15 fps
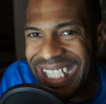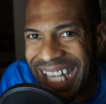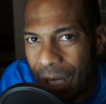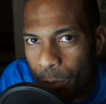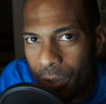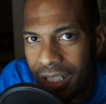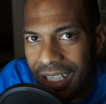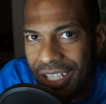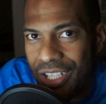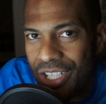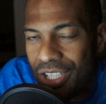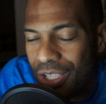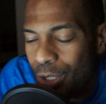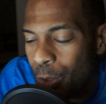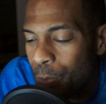networking is
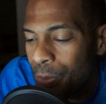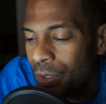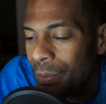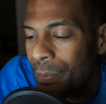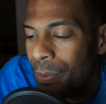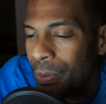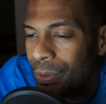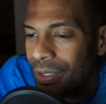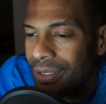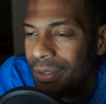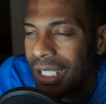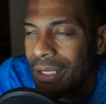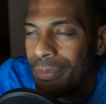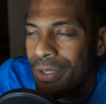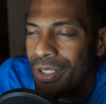super important,
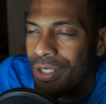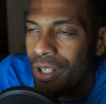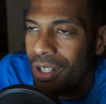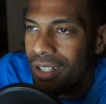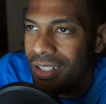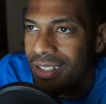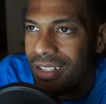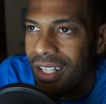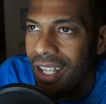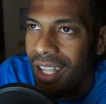like Busch Gardens.